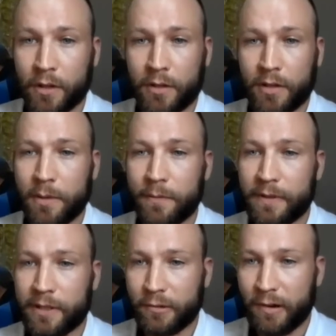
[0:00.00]
The term
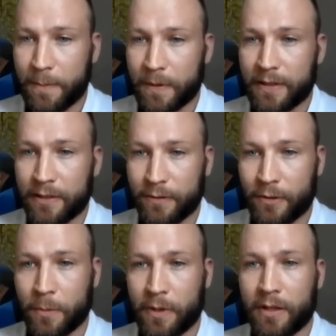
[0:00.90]
for describing this
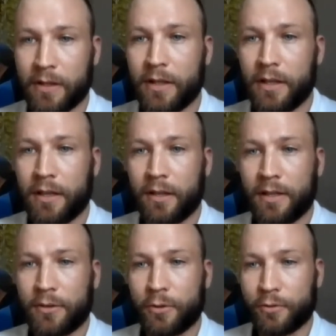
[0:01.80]
phenomena
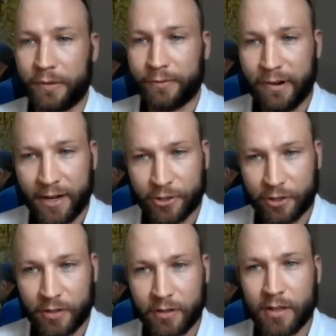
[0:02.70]
is called
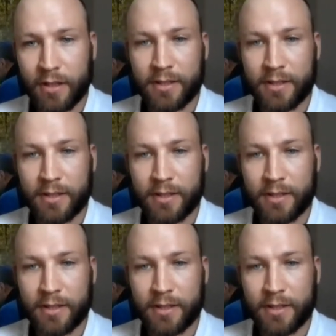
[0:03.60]
refraction,